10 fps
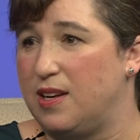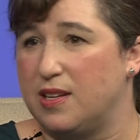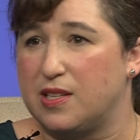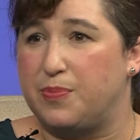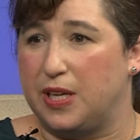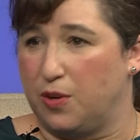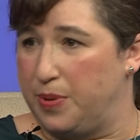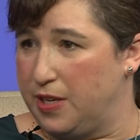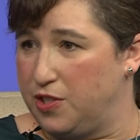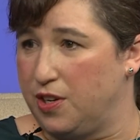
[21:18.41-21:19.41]
it is a bigger
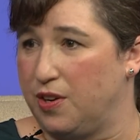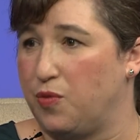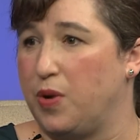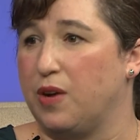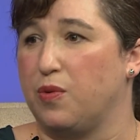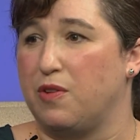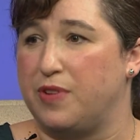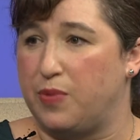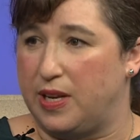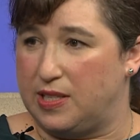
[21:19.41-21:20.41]
picture where roe
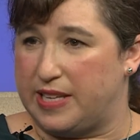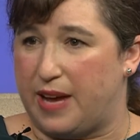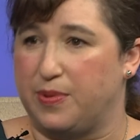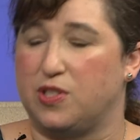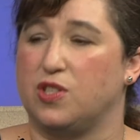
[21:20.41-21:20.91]
v wade established